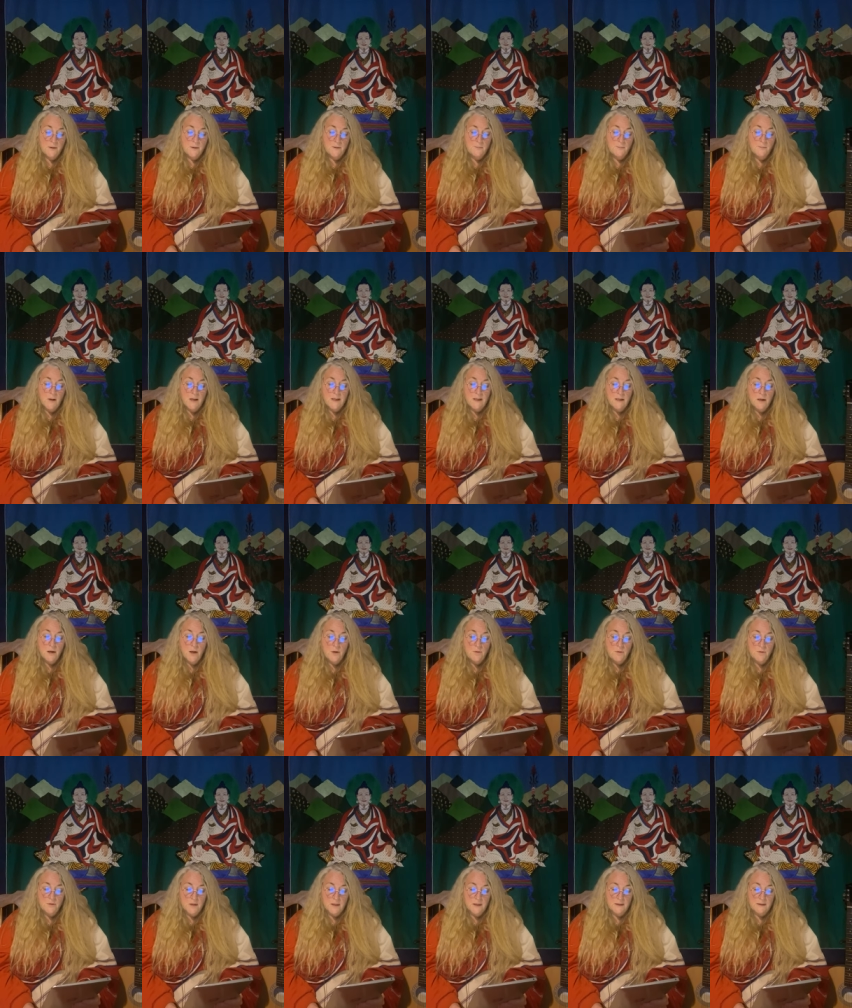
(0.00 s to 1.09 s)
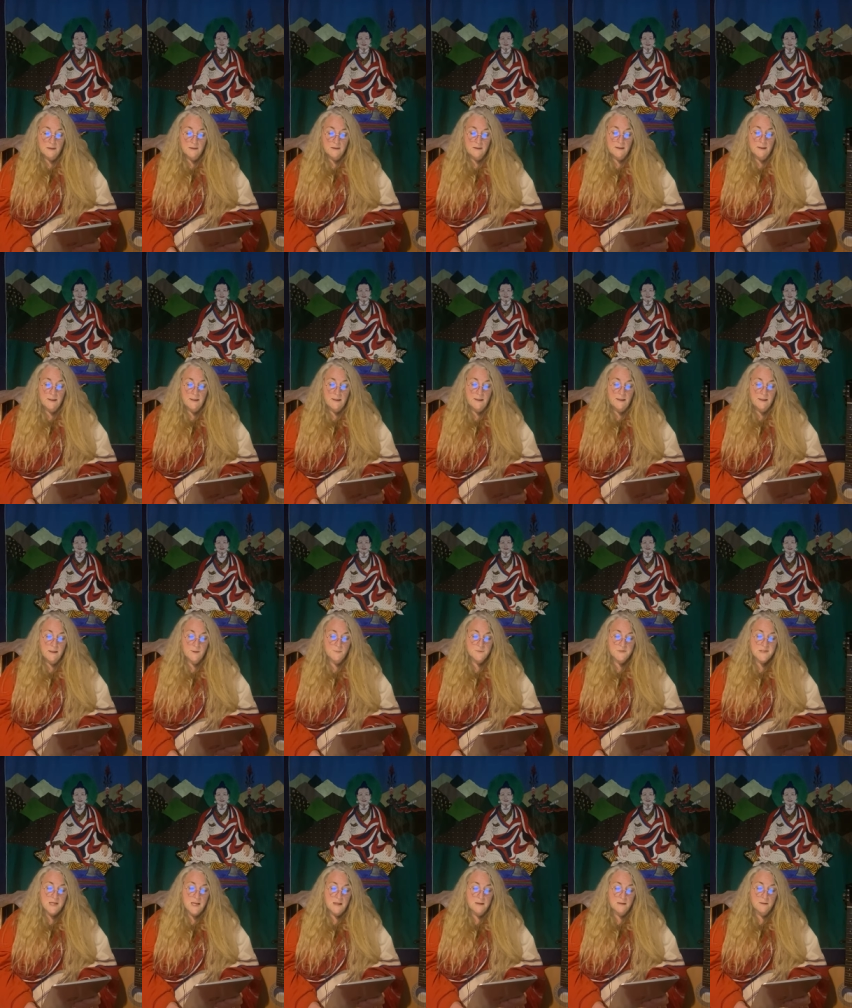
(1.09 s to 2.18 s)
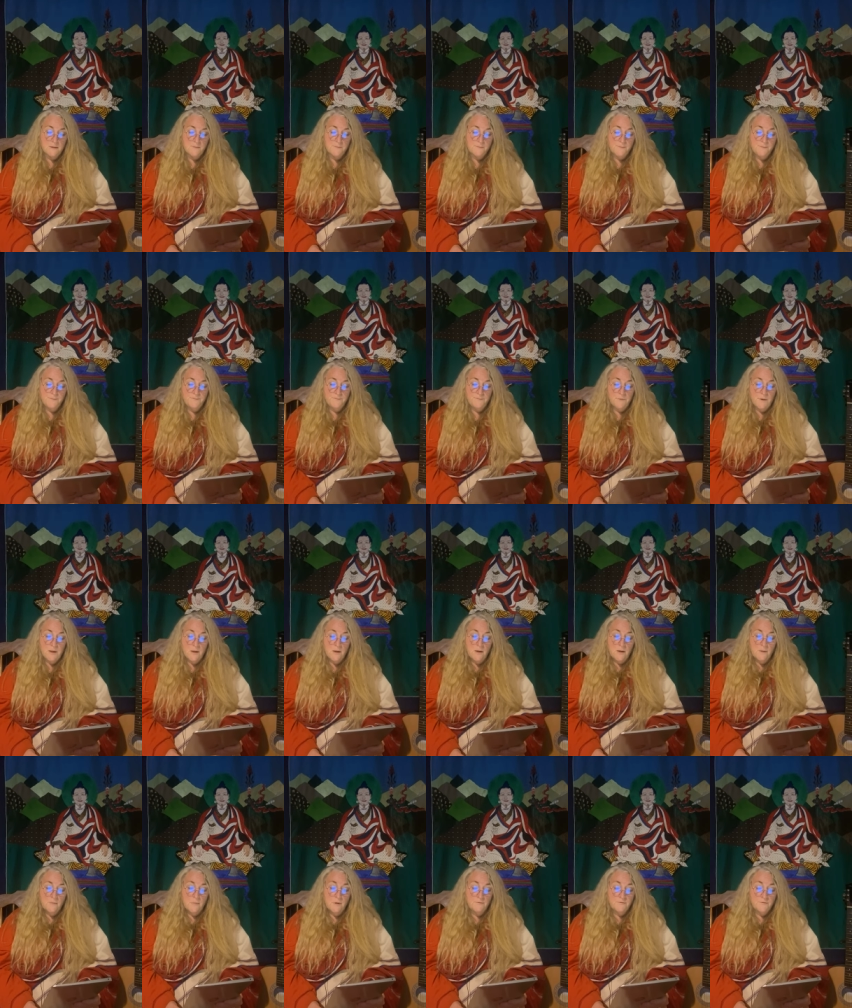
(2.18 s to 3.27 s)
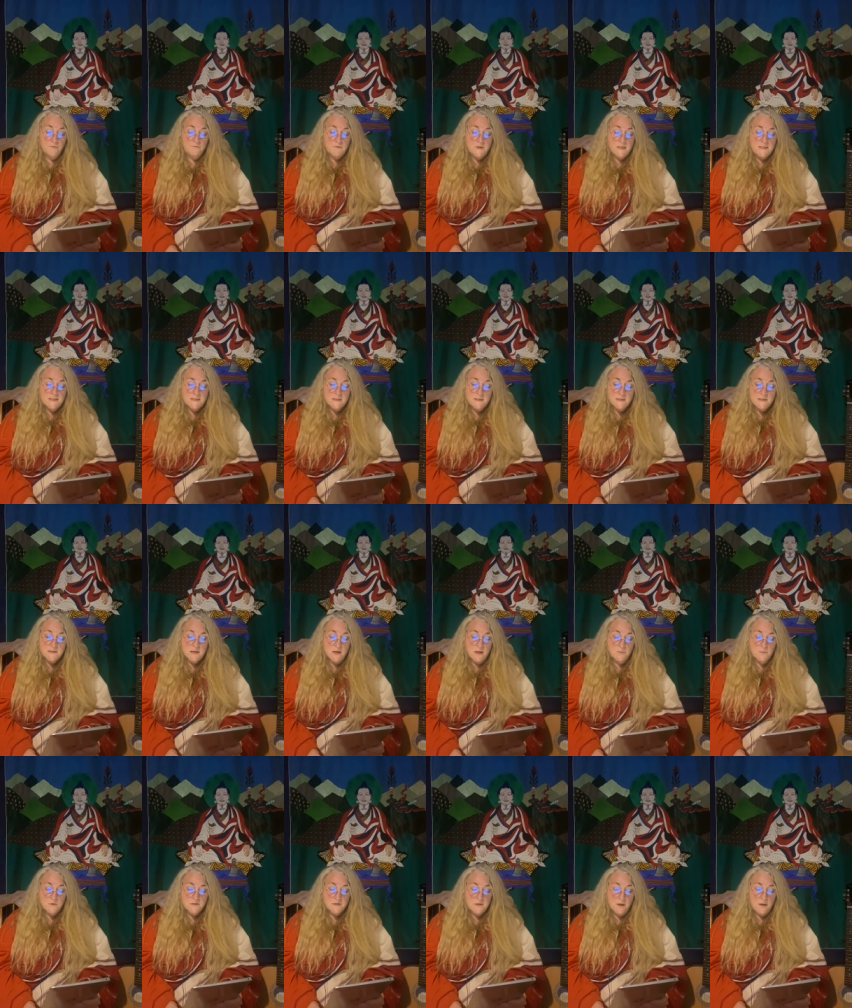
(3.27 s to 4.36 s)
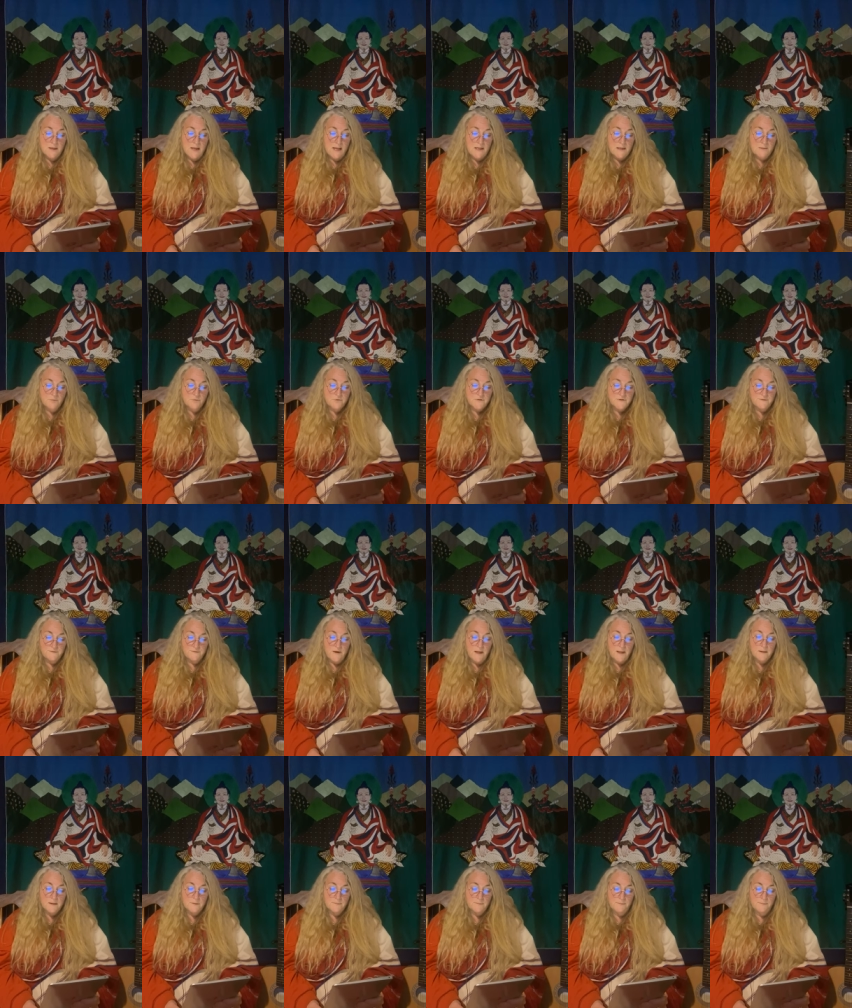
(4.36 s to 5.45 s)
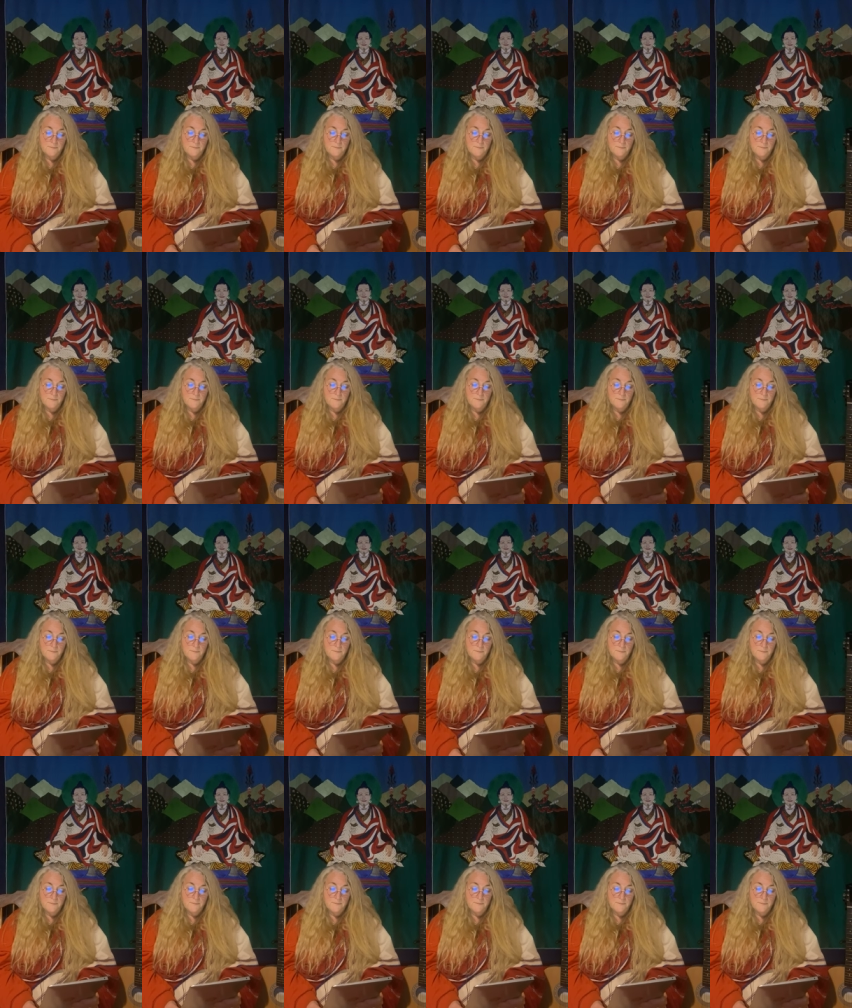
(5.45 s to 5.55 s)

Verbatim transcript: My clothing clearly upset them, but for reasons I was unable to fathom.